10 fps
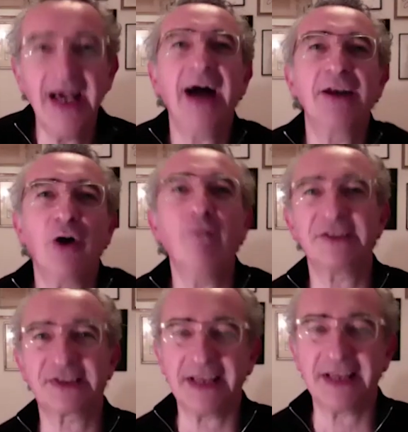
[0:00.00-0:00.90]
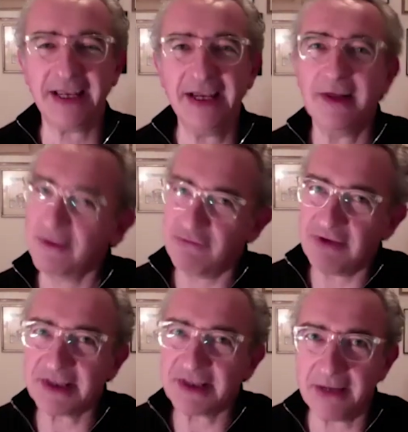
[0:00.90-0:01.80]
And obviously the
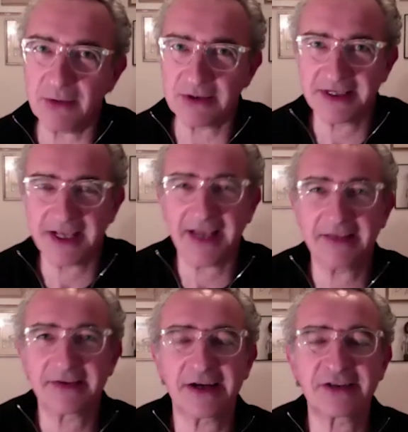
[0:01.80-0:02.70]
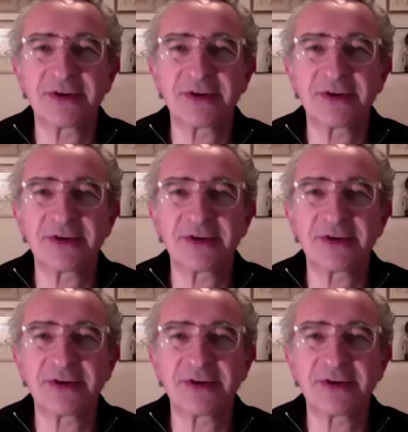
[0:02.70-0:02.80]
reason he wanted to get in touch